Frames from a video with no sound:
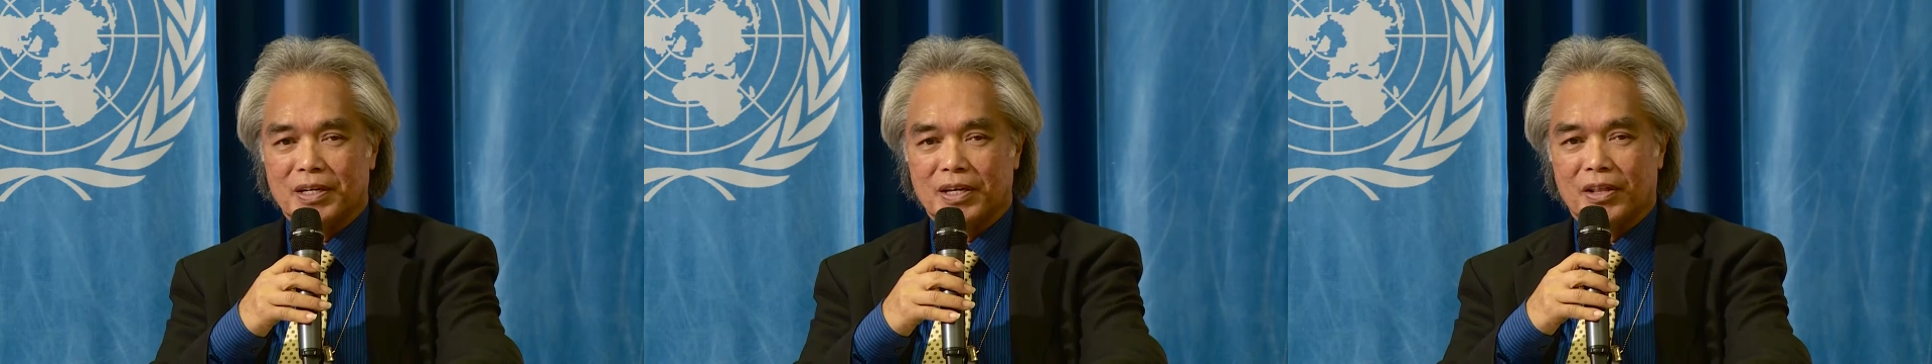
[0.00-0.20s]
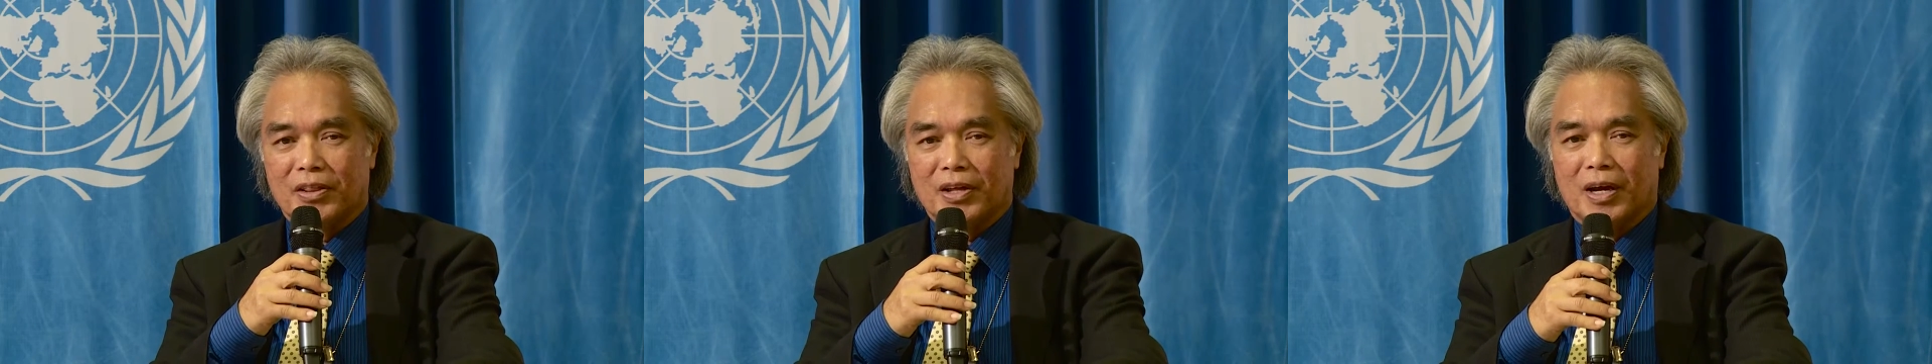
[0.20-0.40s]

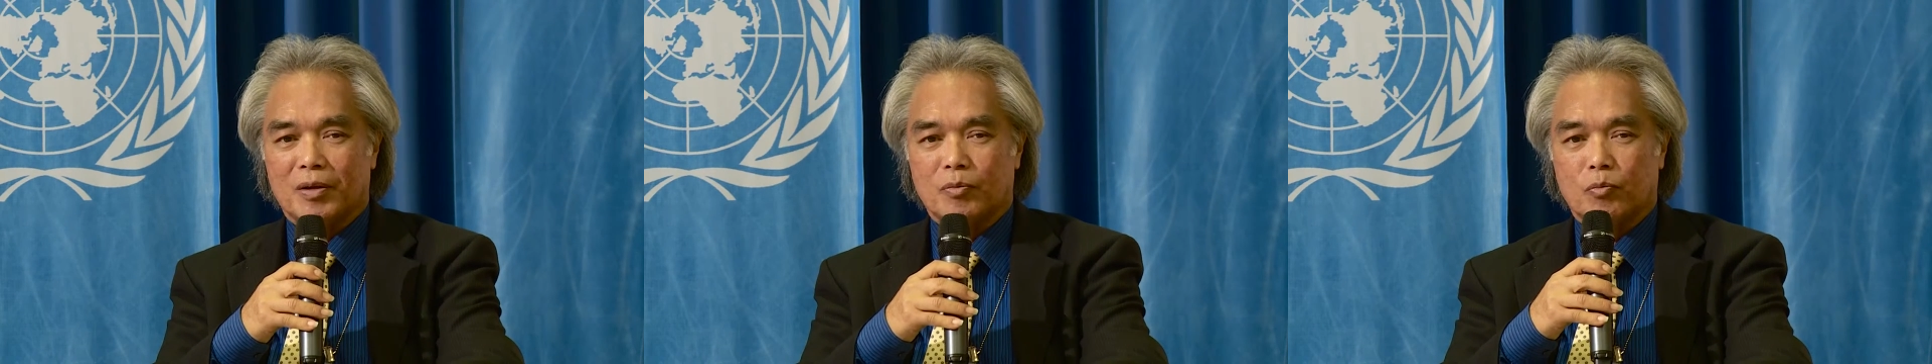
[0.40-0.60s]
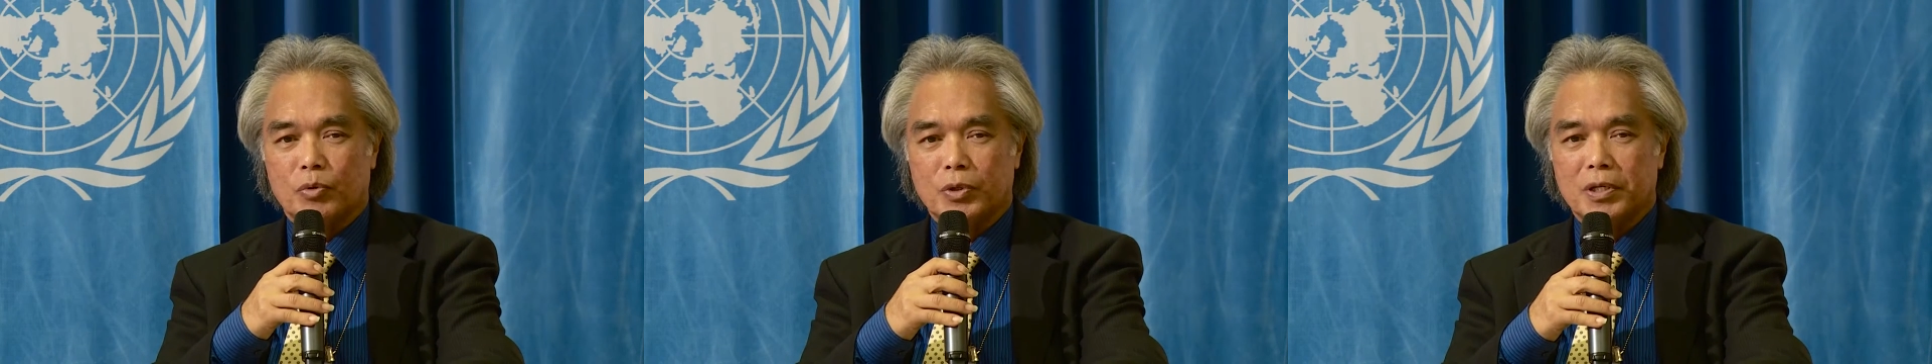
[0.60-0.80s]
in
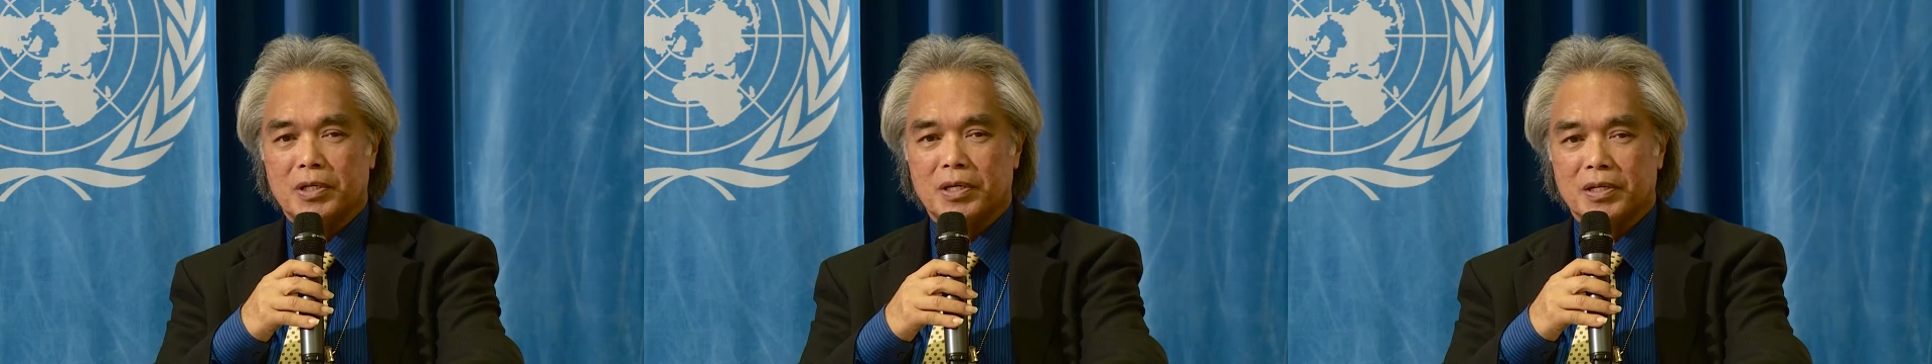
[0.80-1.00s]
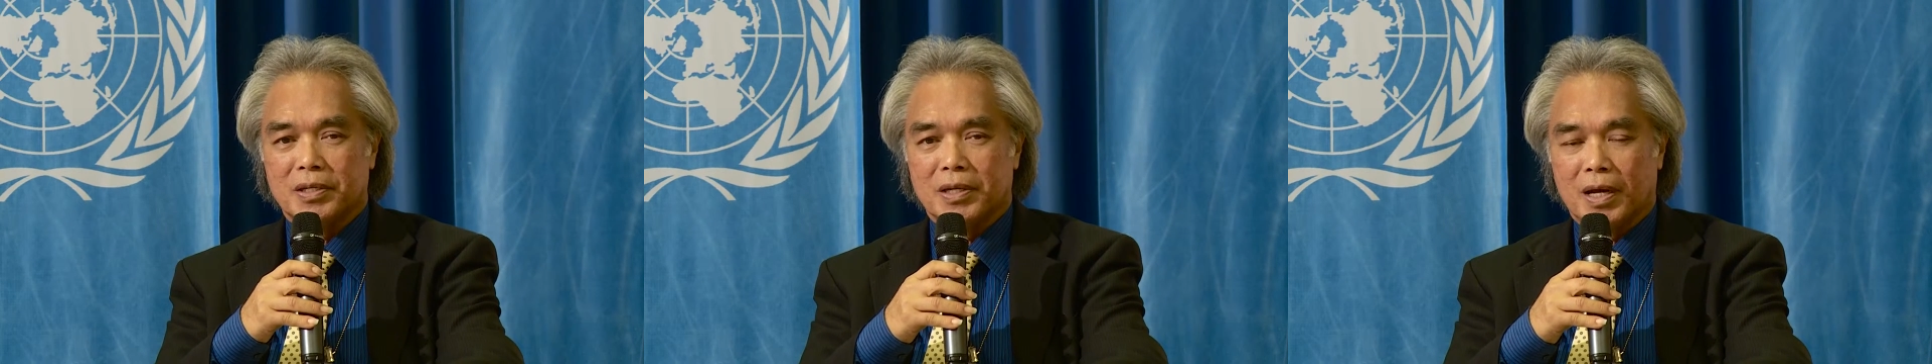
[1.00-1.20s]
that we
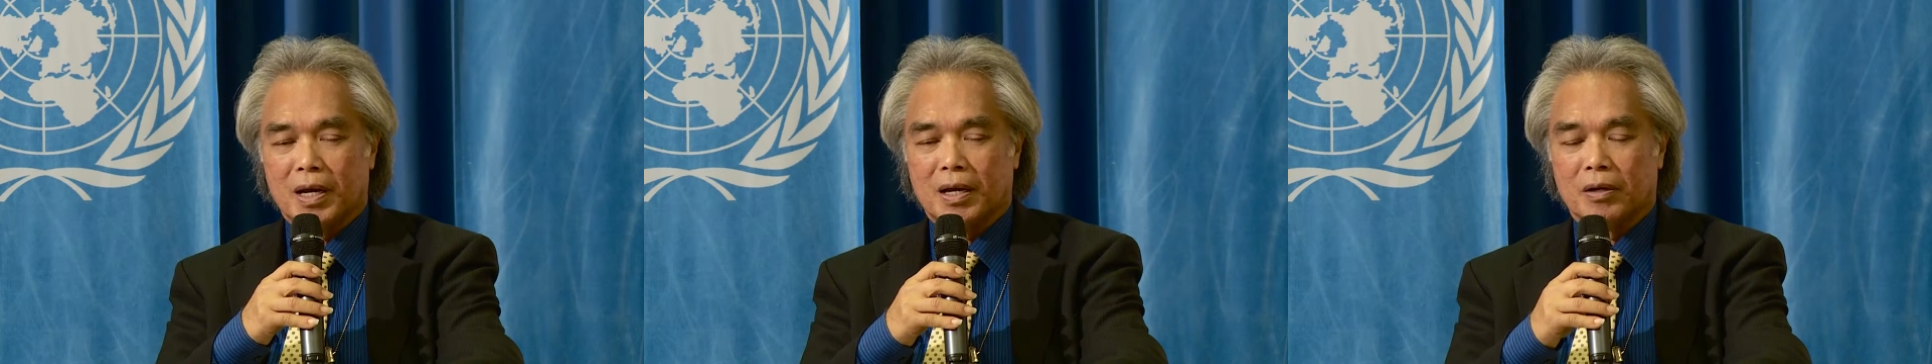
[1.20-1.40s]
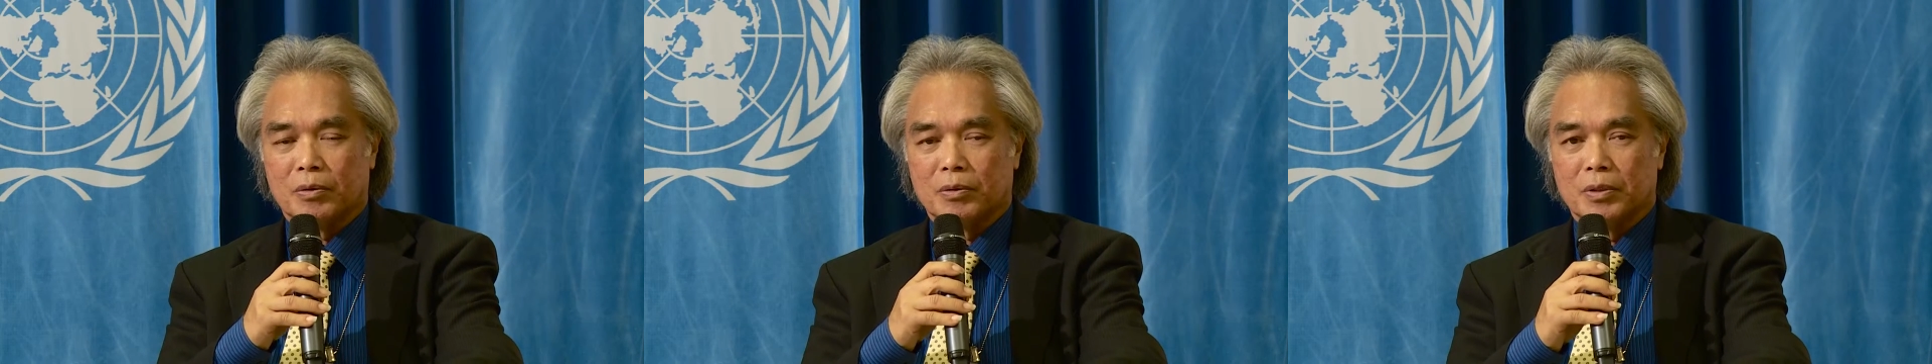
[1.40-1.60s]
can
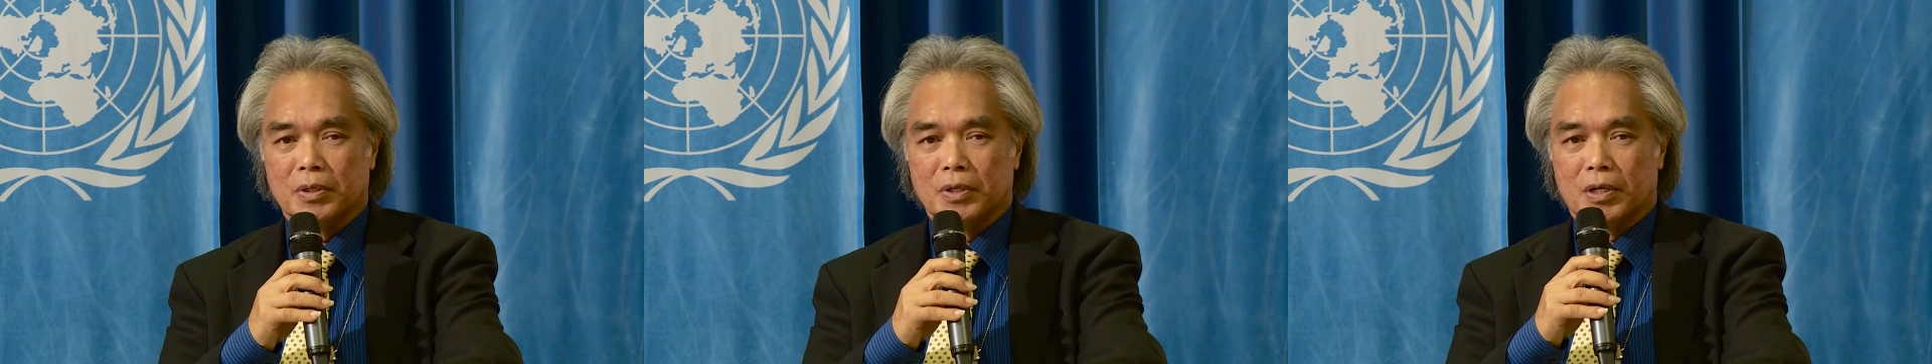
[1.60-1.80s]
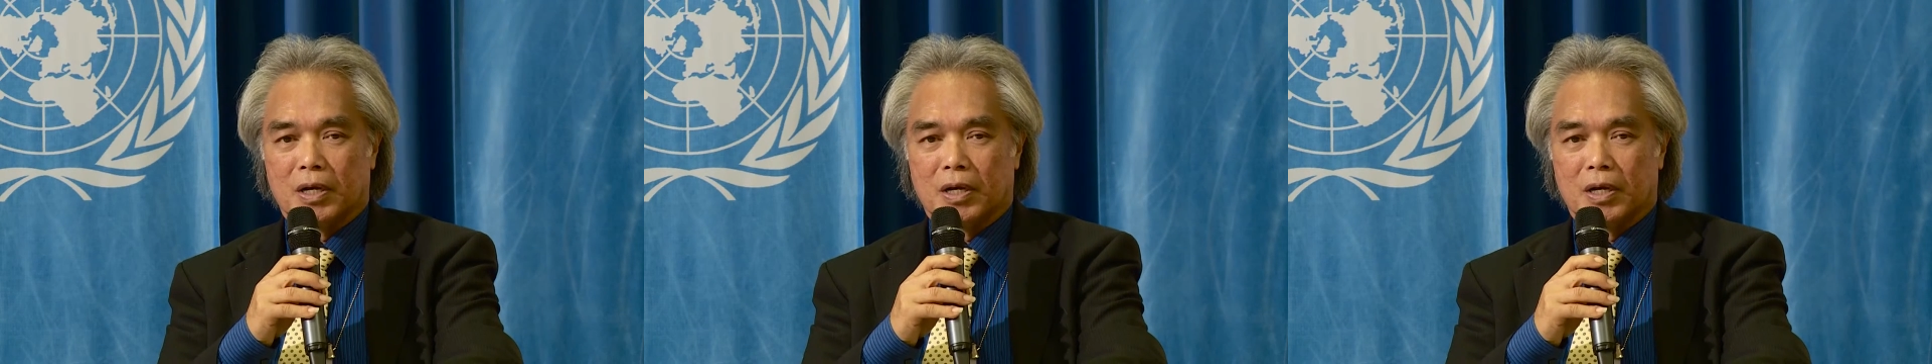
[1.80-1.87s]
now